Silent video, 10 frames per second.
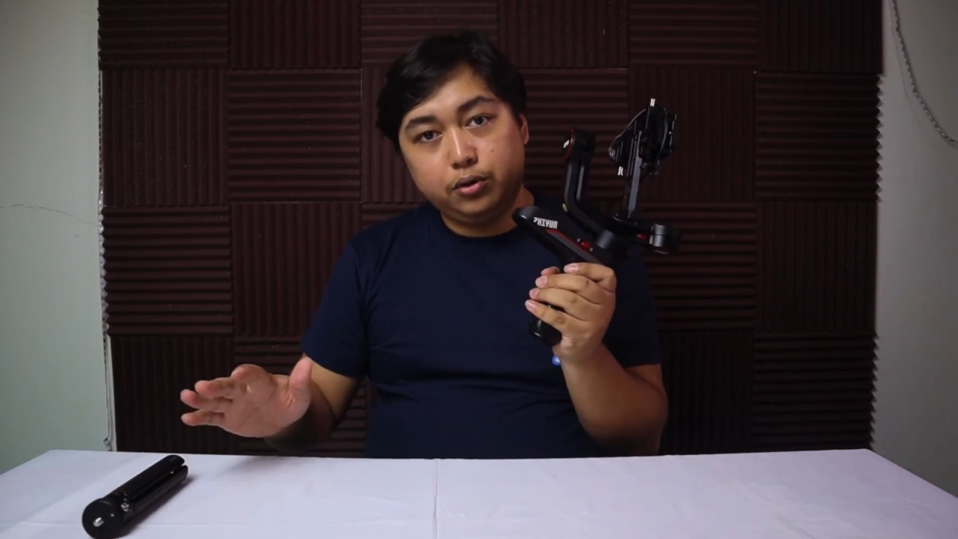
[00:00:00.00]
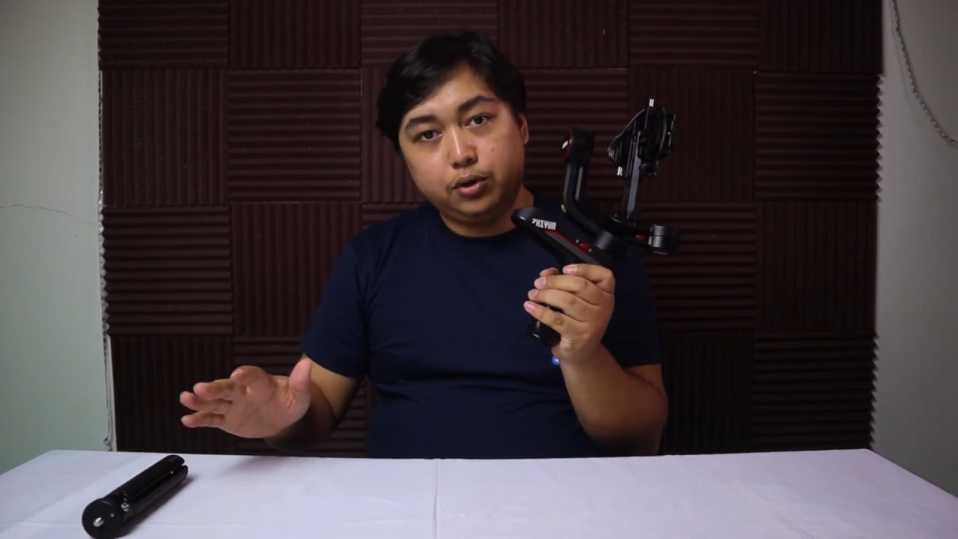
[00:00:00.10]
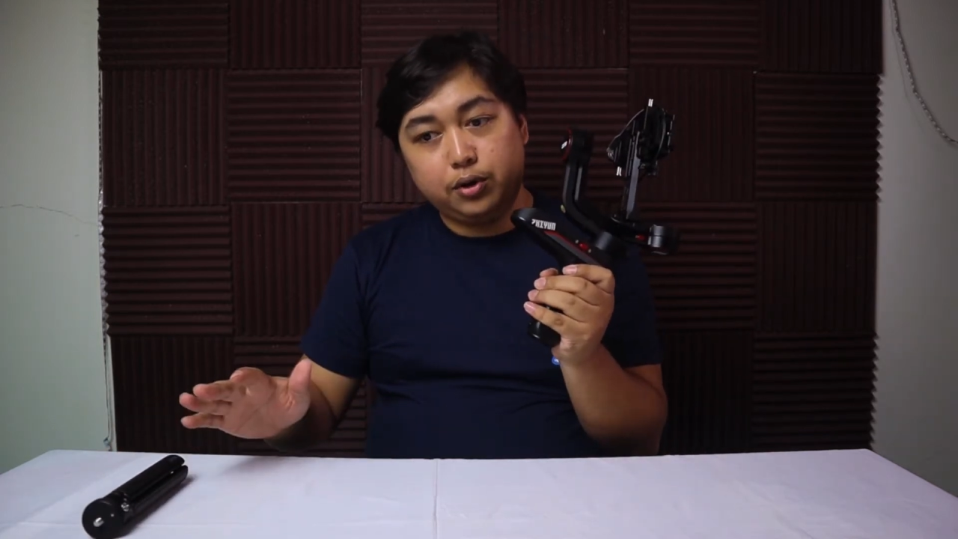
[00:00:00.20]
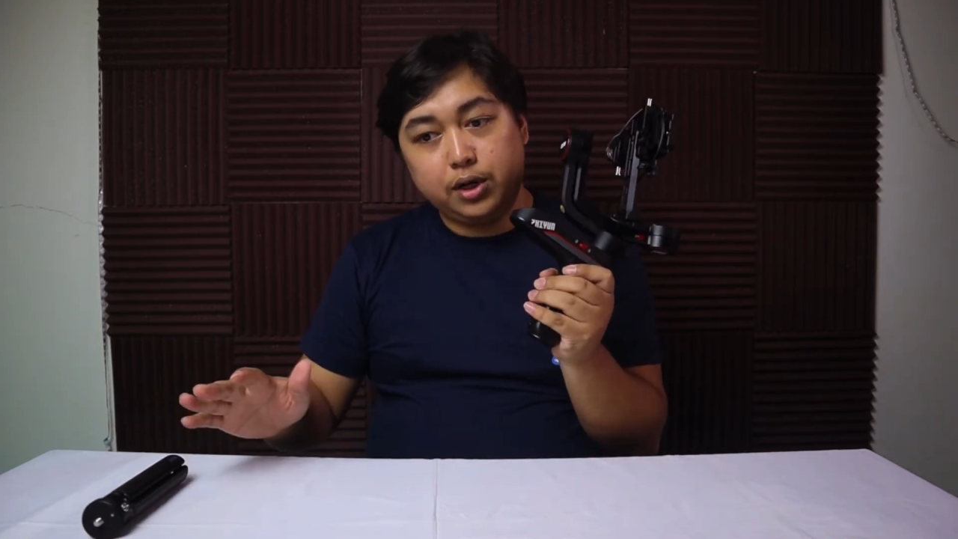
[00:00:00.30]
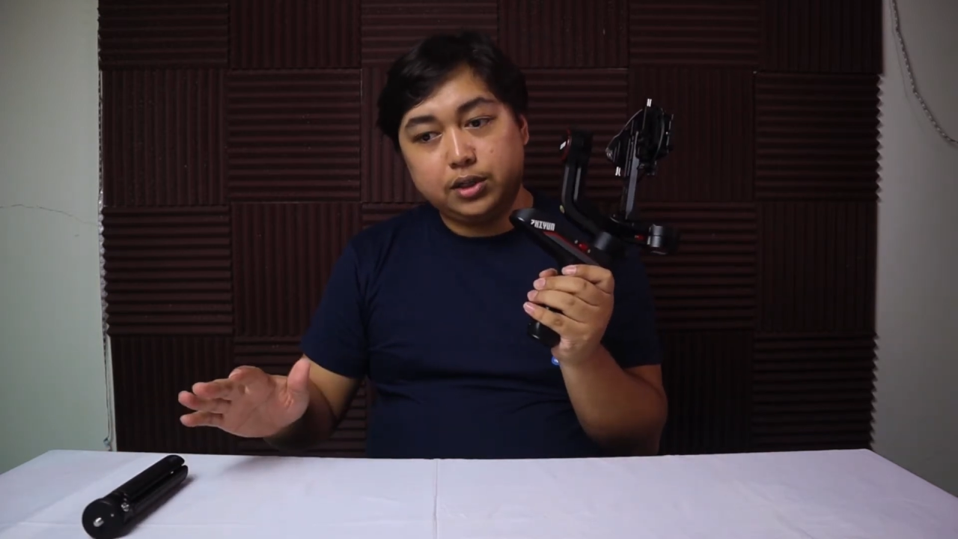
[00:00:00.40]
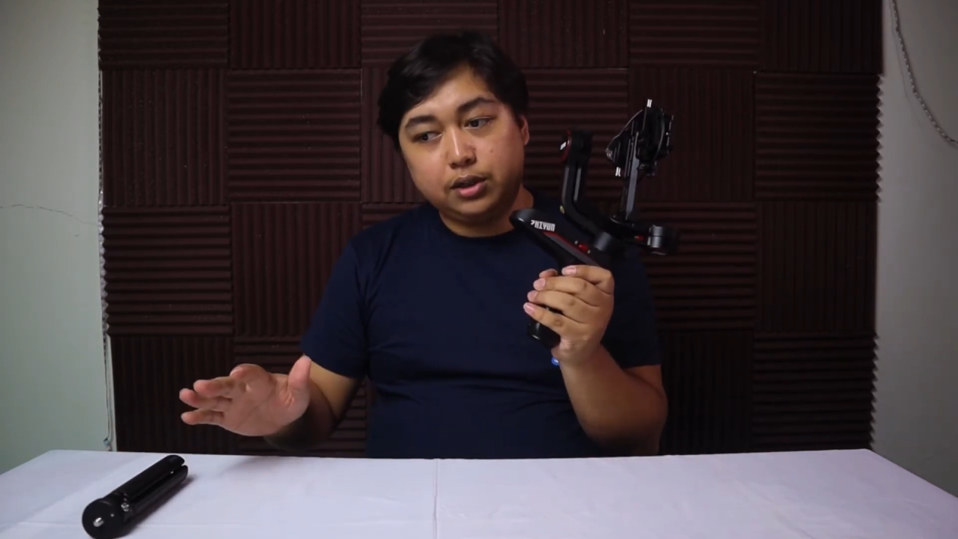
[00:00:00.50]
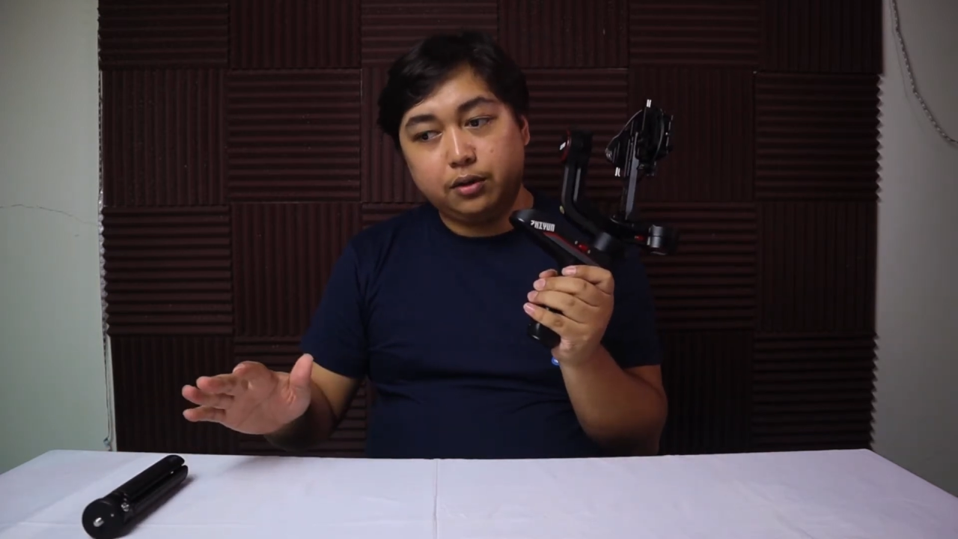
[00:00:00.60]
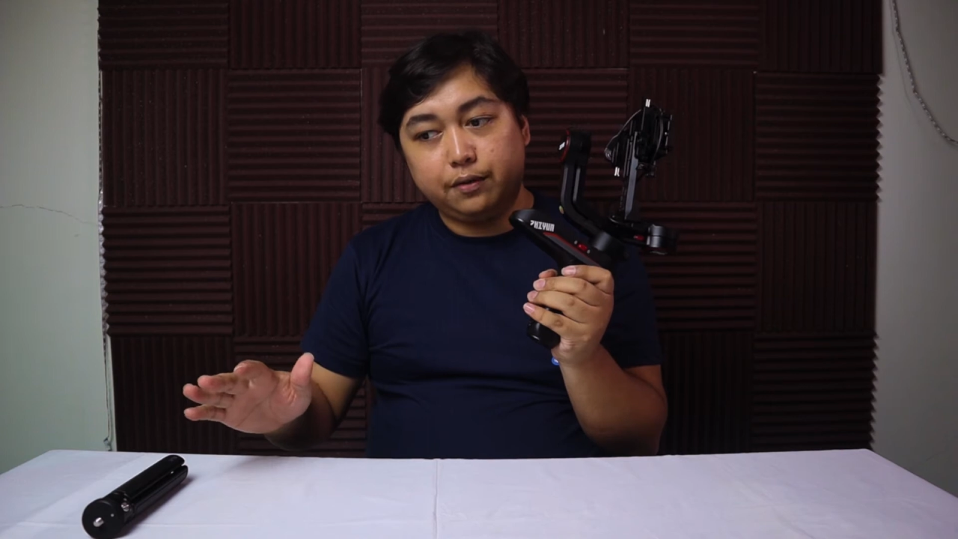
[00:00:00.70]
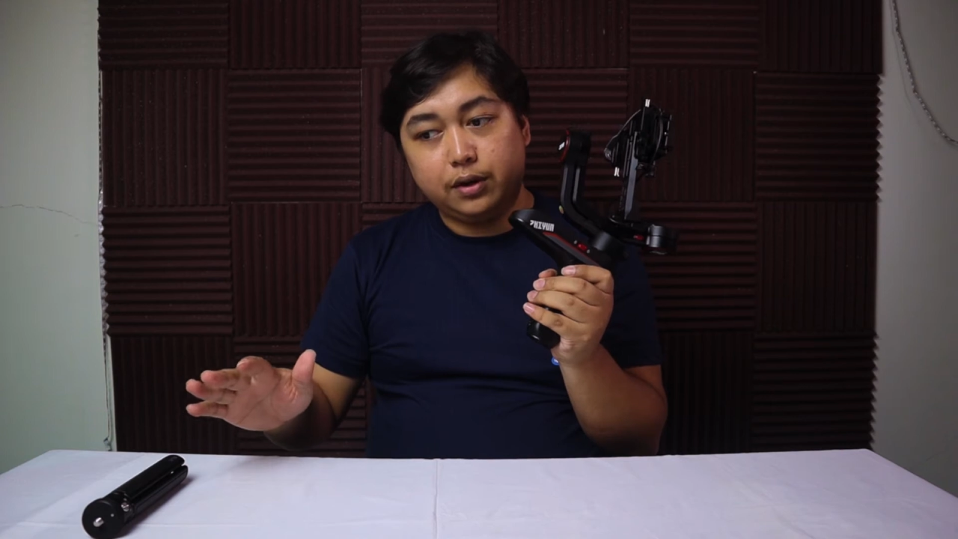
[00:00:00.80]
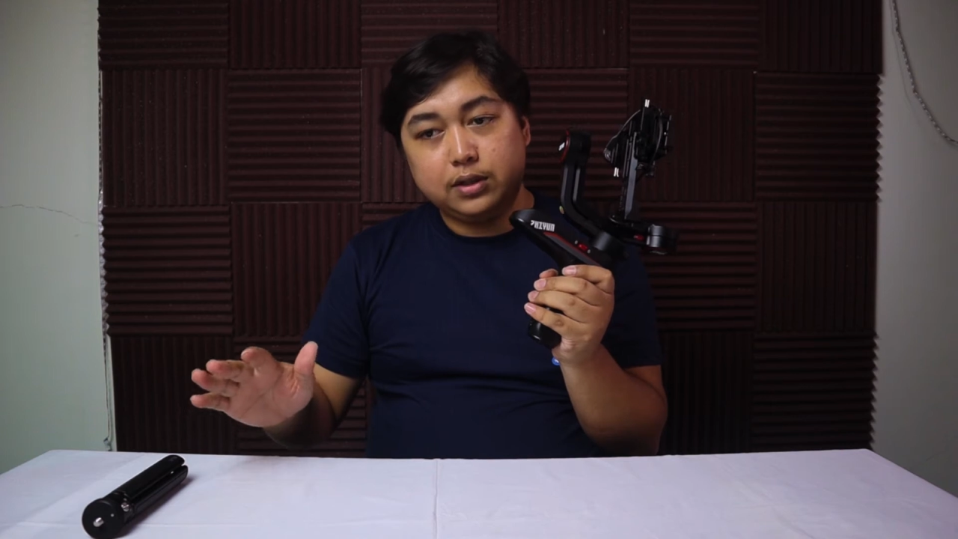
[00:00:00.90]
duration
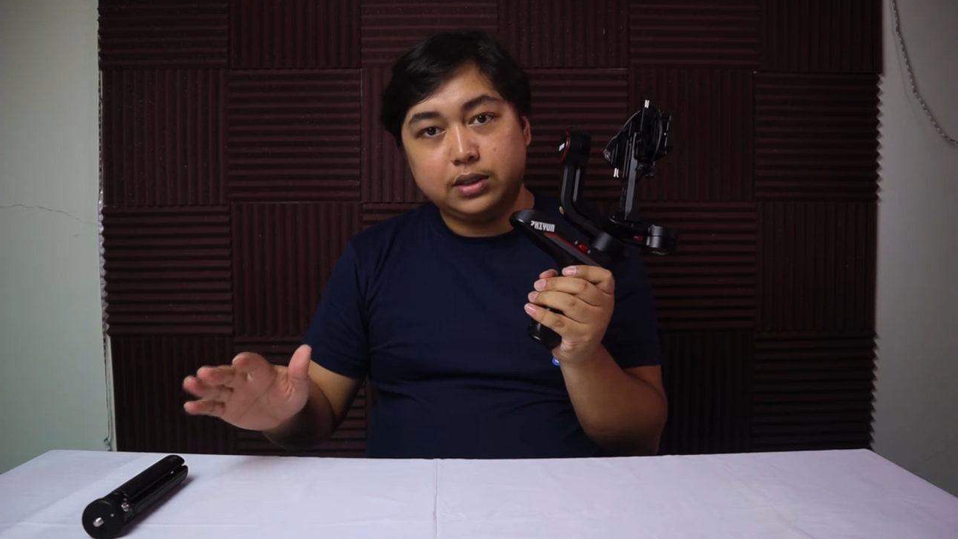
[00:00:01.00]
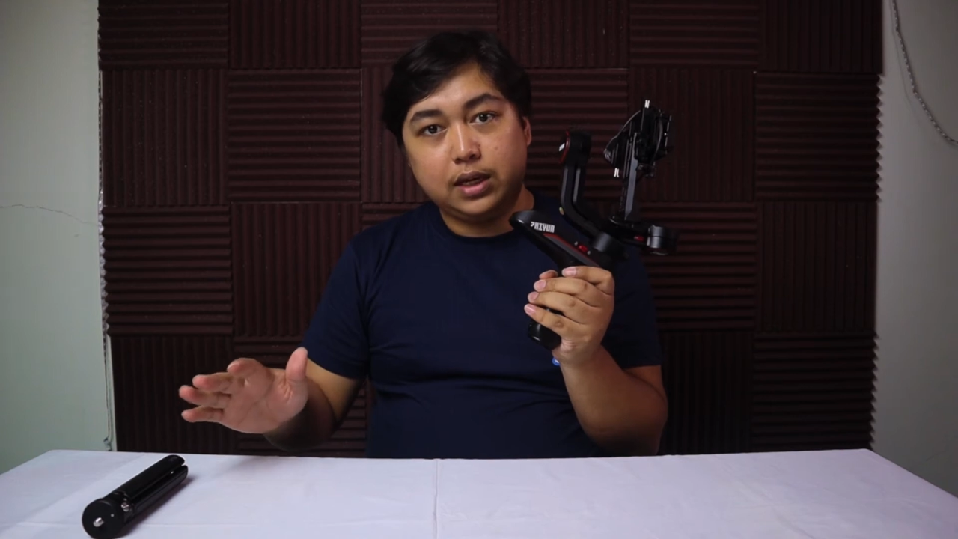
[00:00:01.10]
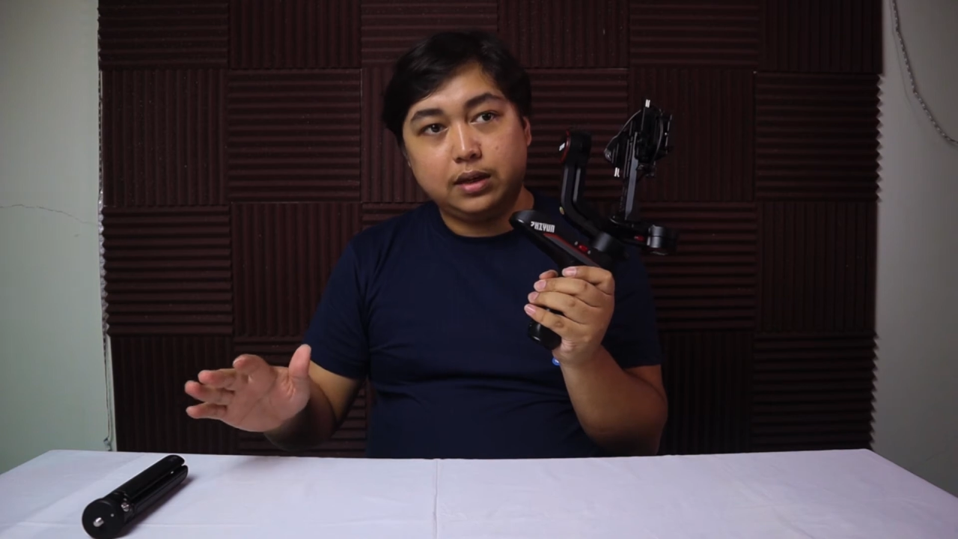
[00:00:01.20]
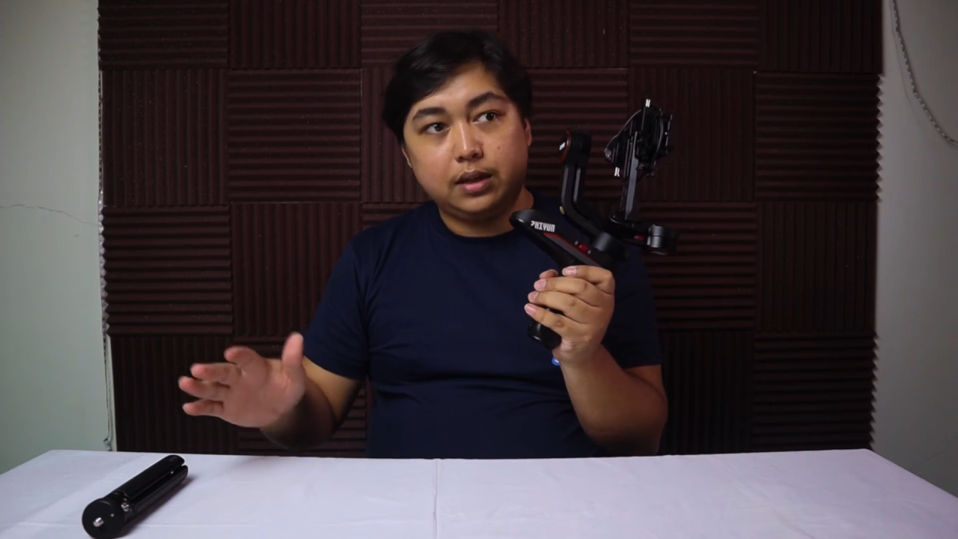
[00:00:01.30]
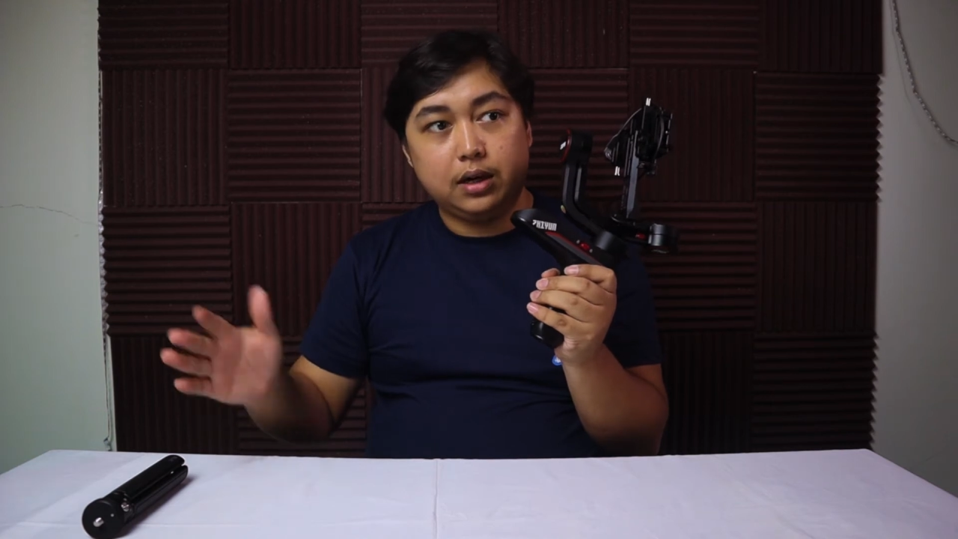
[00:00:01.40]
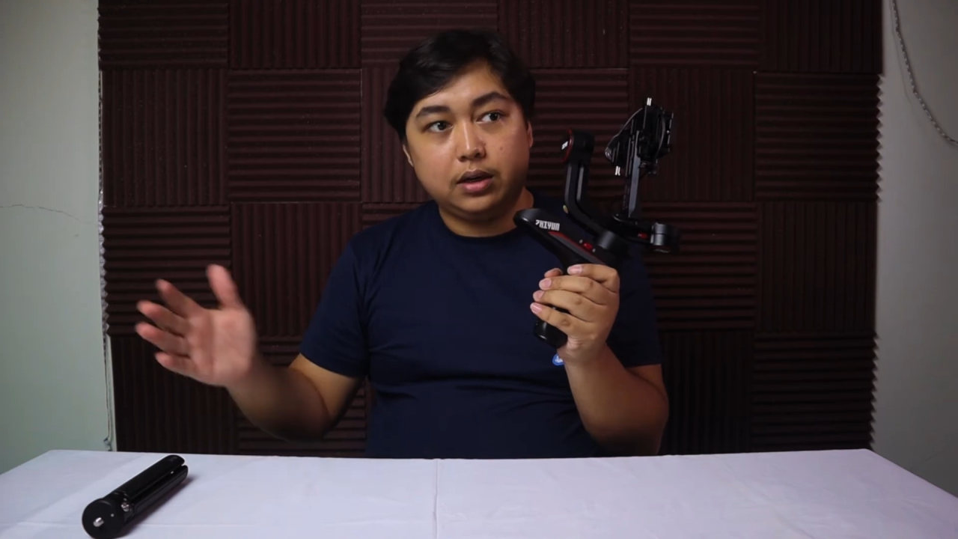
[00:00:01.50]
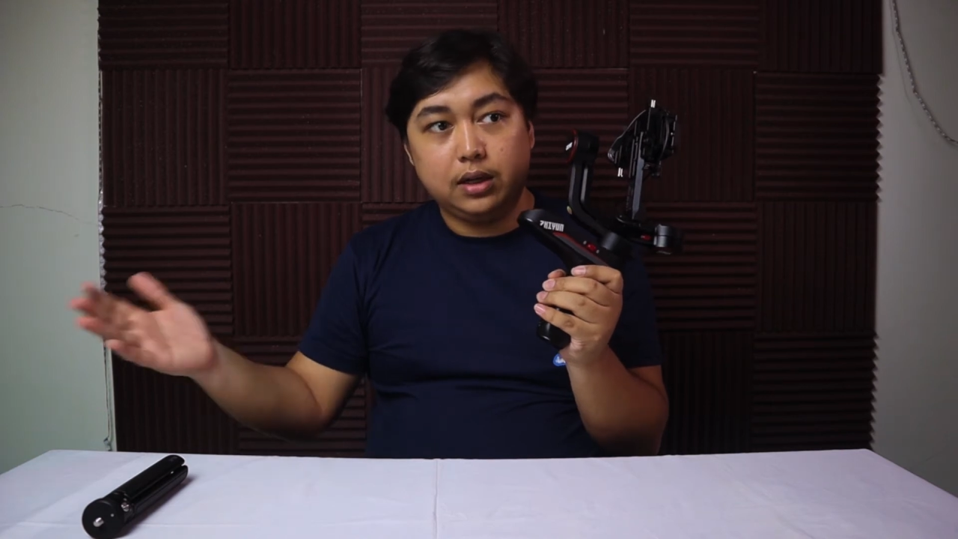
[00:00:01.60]
of our stay there